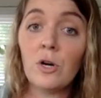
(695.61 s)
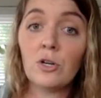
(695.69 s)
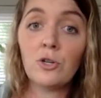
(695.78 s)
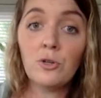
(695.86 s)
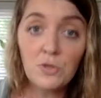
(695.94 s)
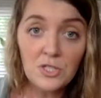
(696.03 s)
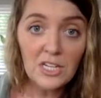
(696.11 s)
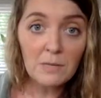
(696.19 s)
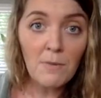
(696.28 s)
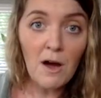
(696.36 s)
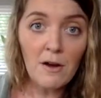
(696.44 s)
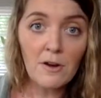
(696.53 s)
acoustic
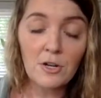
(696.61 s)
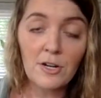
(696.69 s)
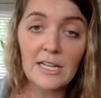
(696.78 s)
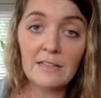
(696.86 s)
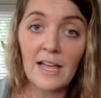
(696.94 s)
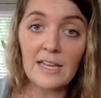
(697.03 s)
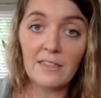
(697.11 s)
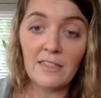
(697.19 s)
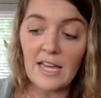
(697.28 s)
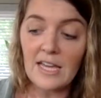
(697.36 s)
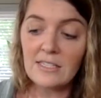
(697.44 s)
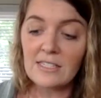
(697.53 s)
monitoring like
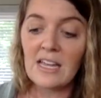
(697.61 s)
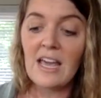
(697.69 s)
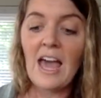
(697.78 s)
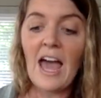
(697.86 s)
this,